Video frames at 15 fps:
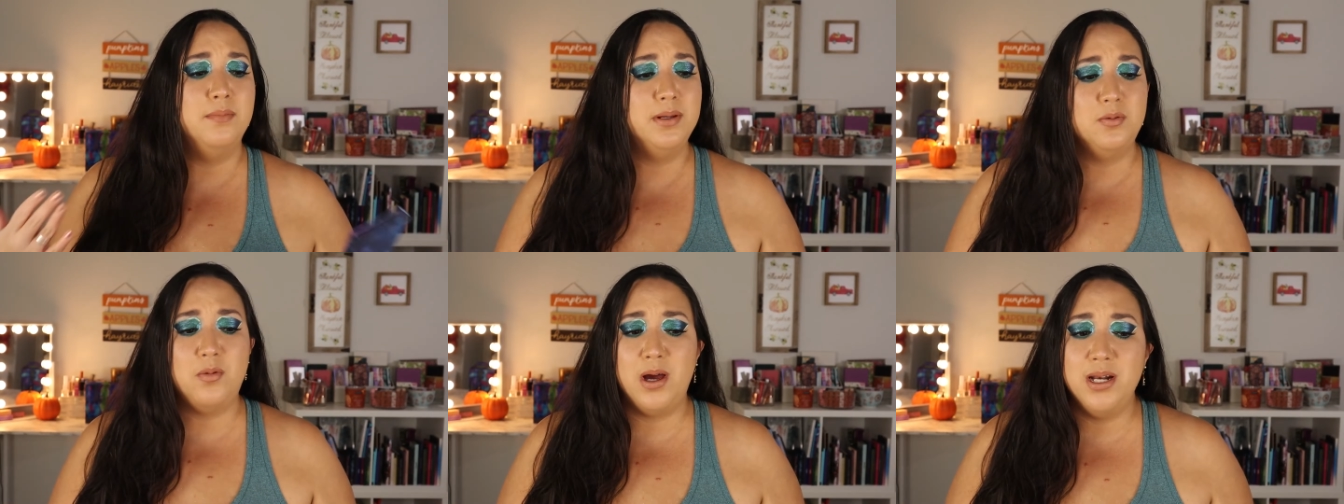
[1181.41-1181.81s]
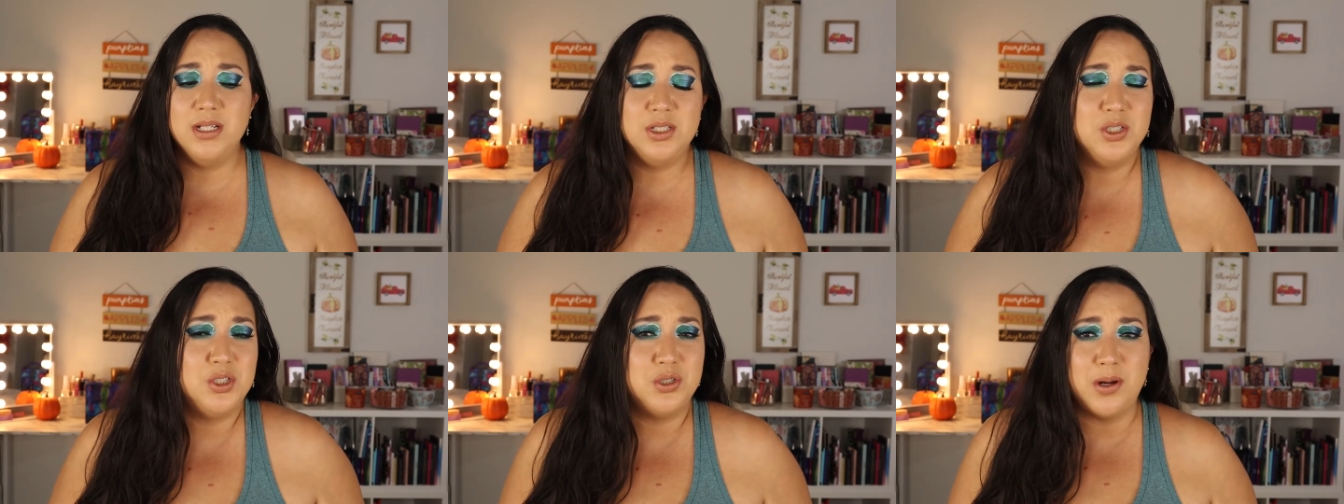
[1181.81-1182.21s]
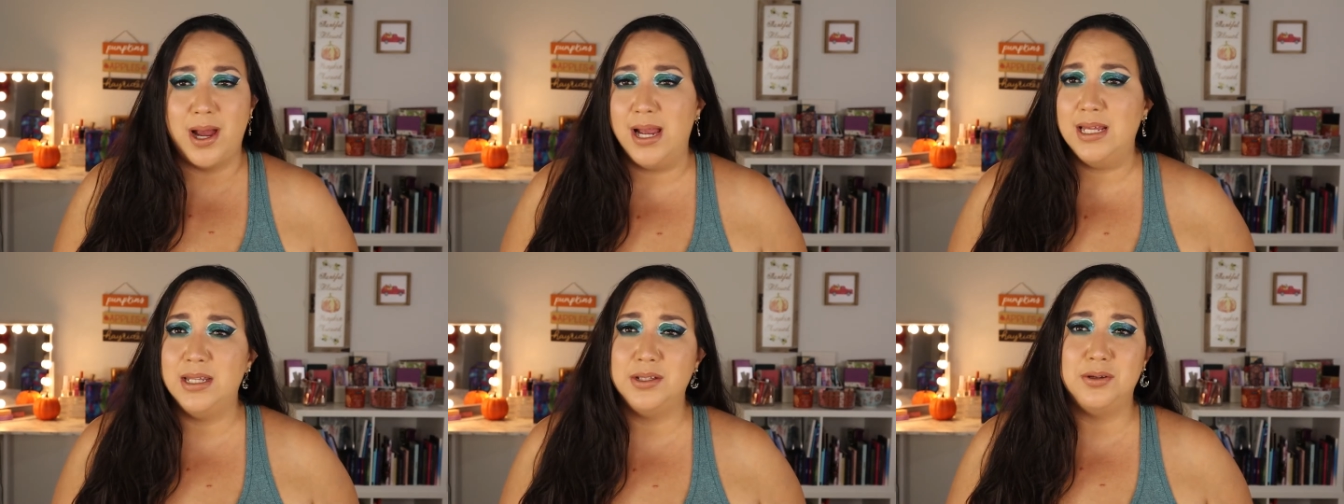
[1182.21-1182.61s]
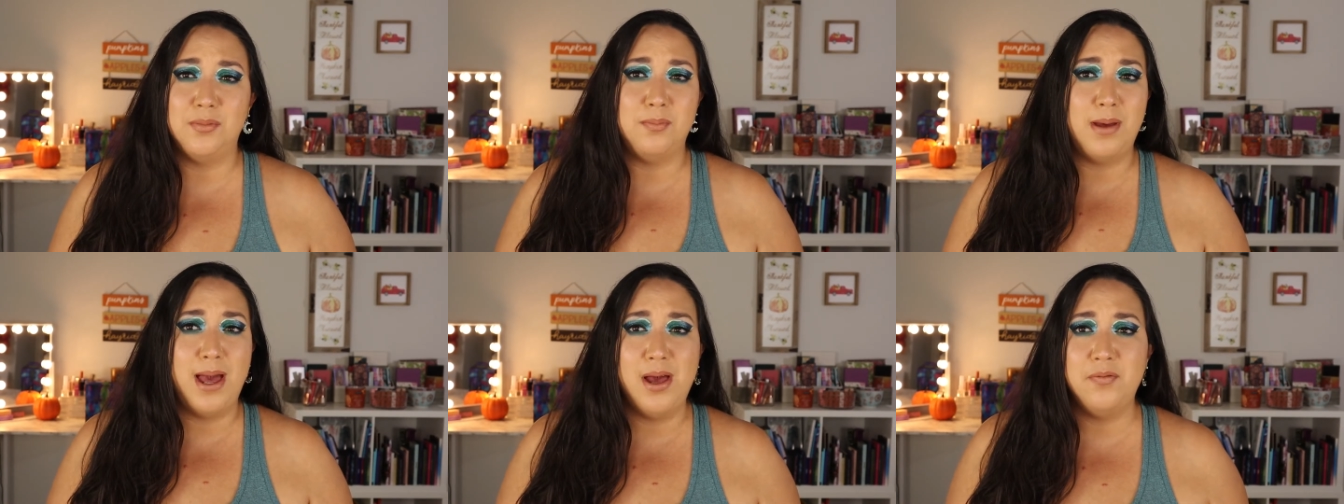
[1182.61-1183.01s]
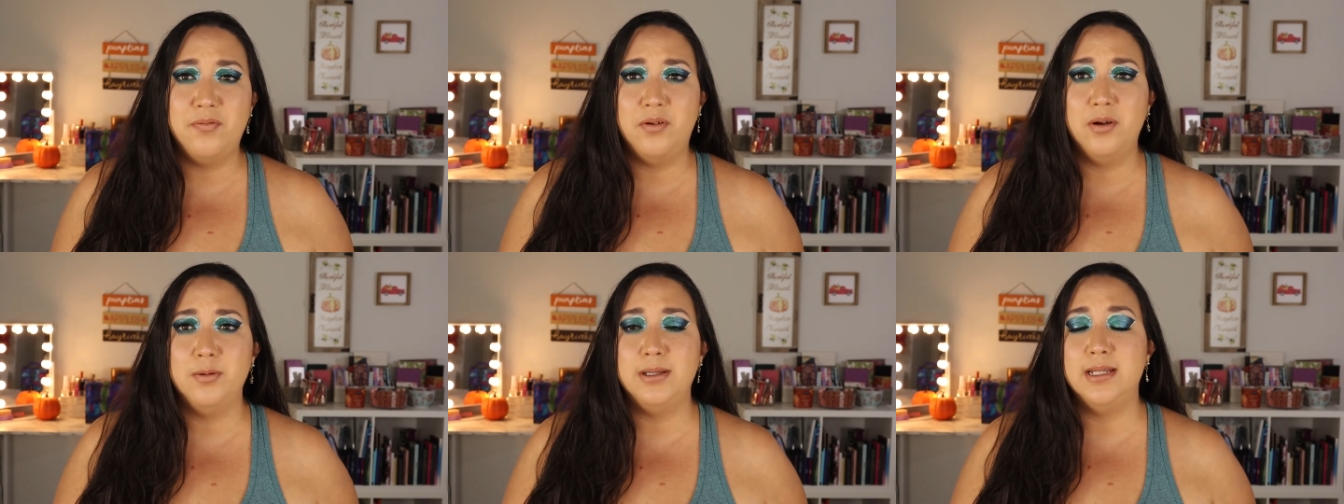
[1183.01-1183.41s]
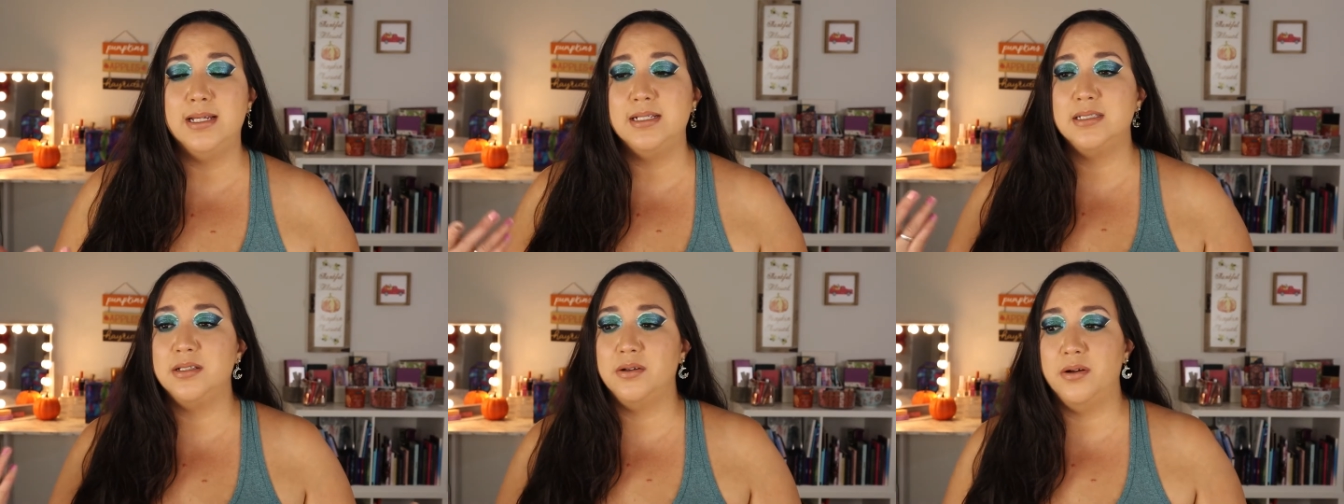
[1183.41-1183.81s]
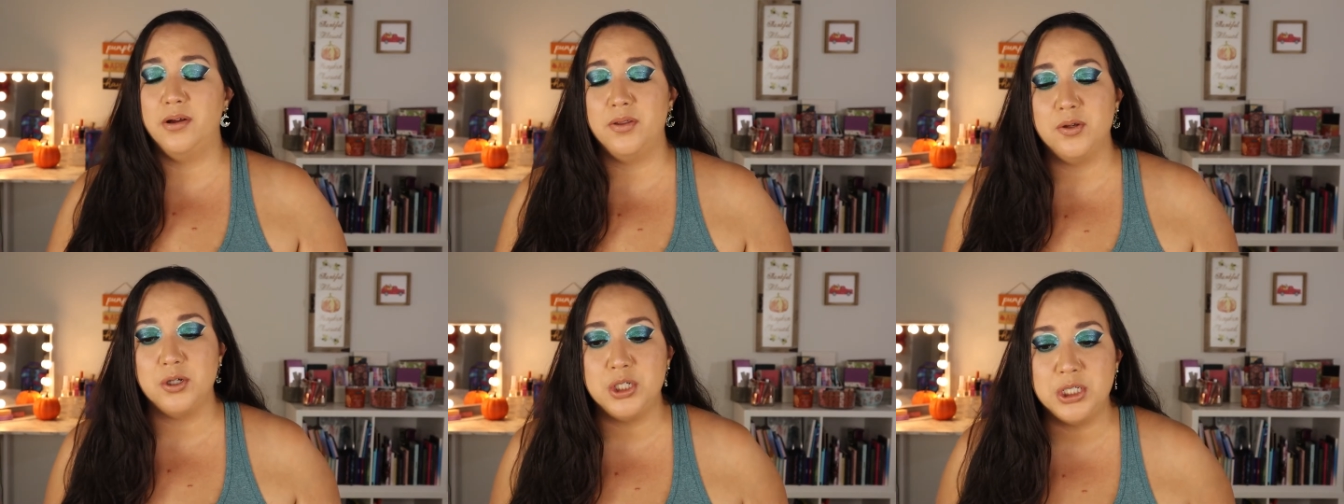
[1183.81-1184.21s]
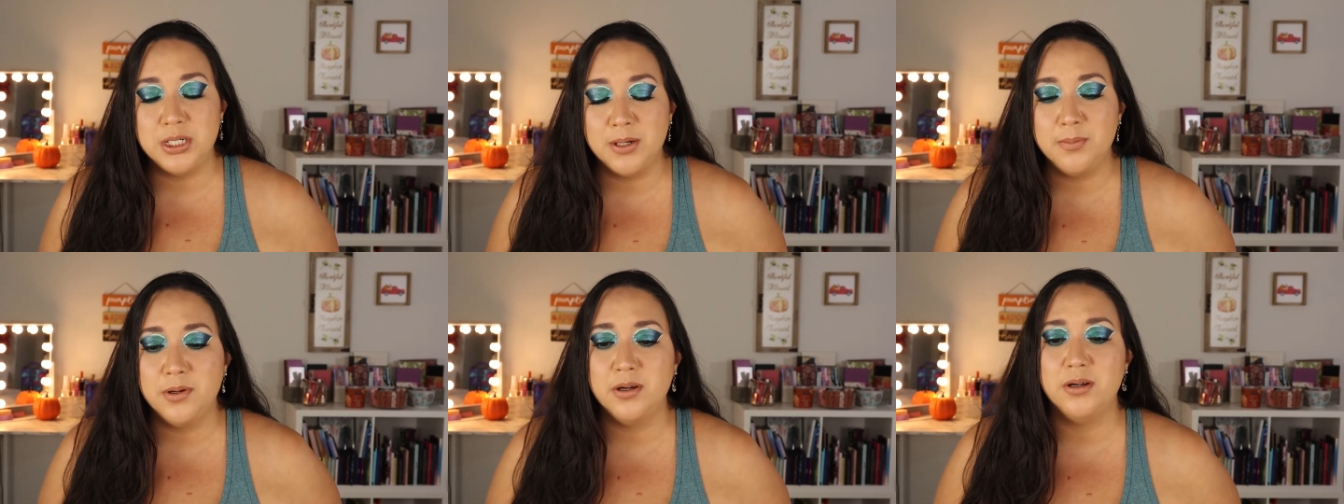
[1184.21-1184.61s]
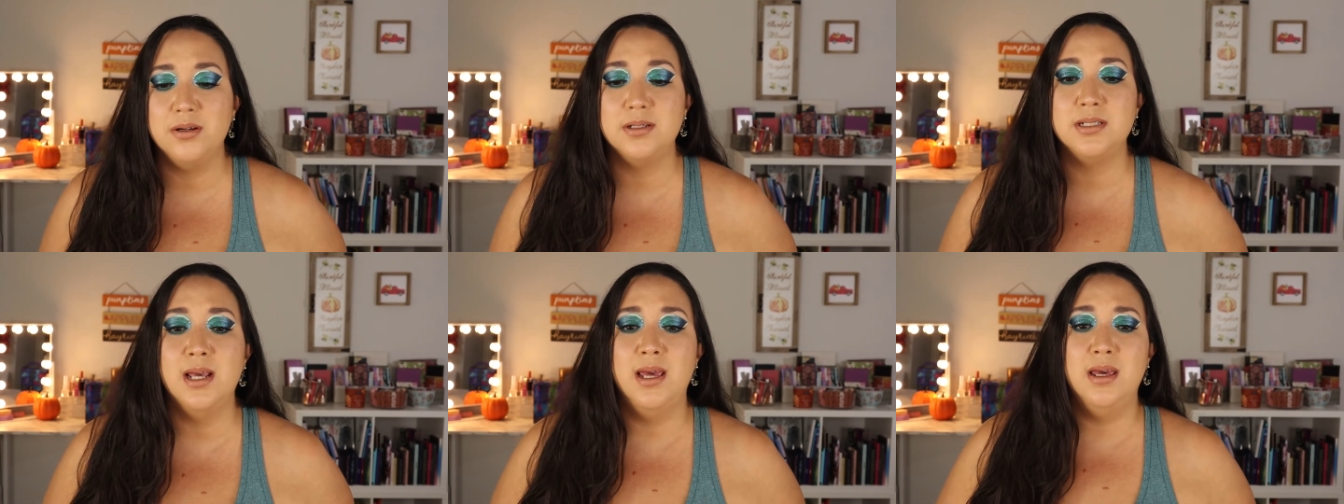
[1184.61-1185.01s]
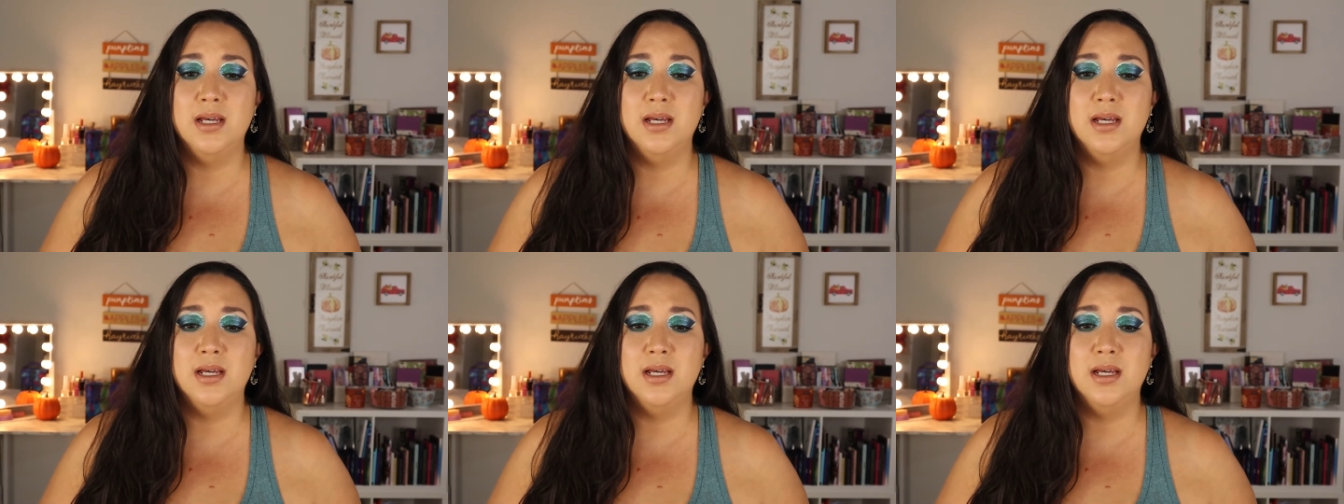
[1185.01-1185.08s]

been wanting to try like their matte formulas, their other shimmers,